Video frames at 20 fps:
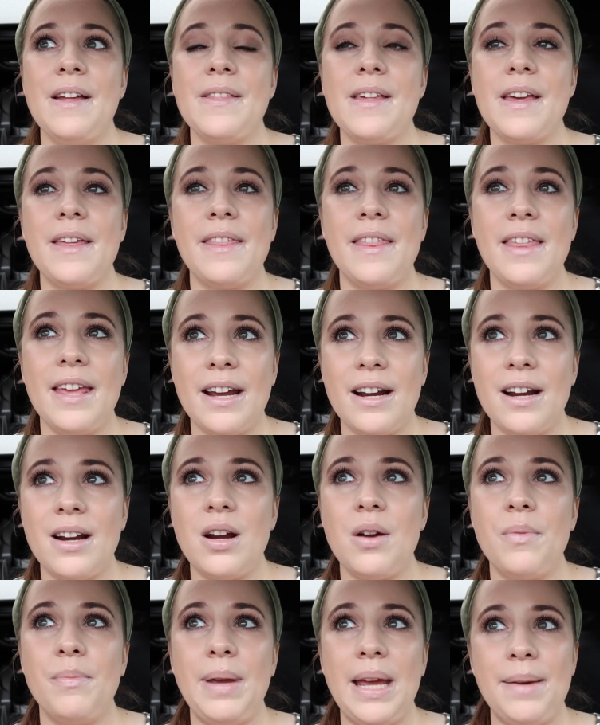that
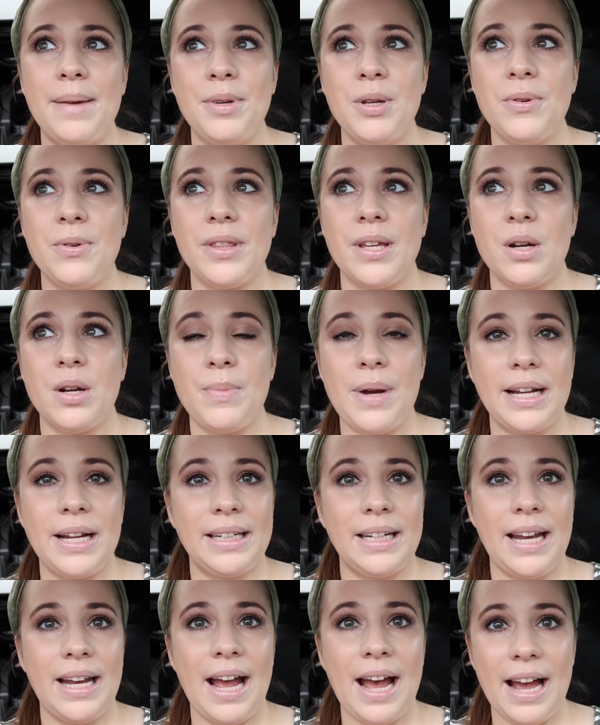their baby when they were
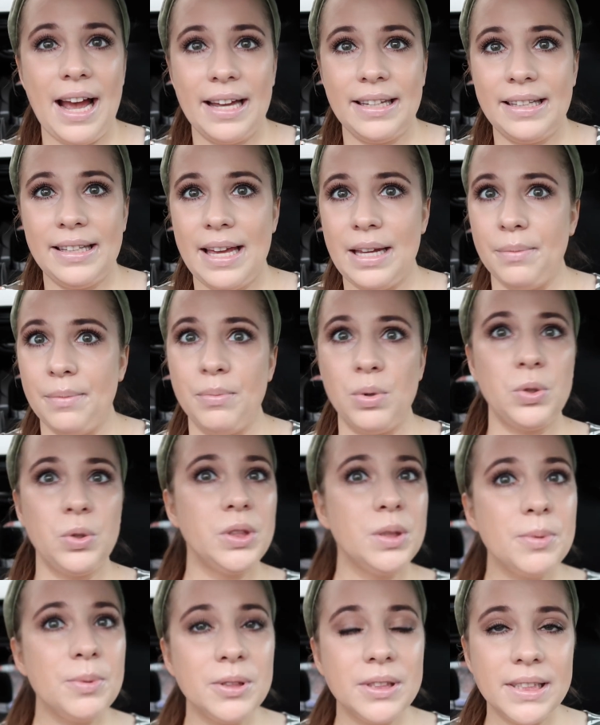pregnant had like
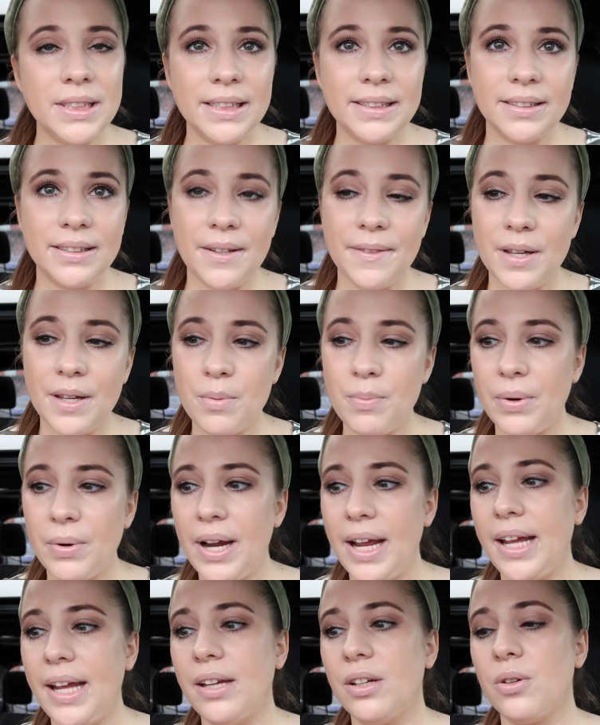multiple cysts on their
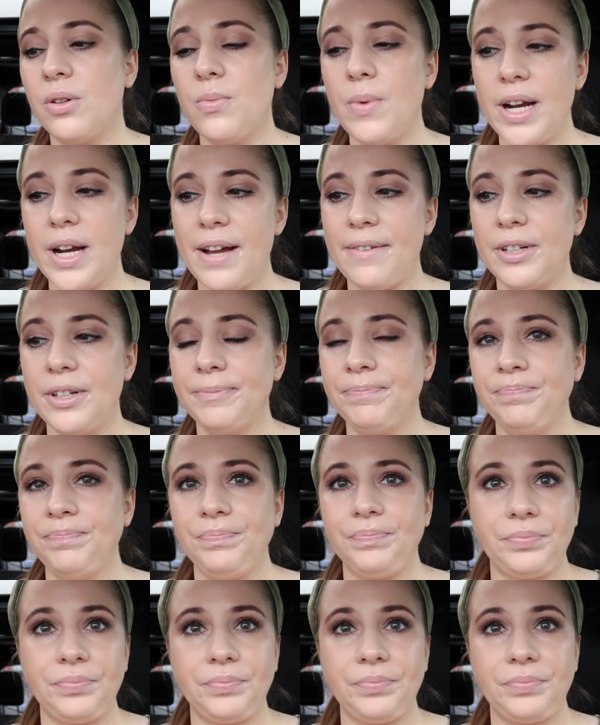brain or whatever,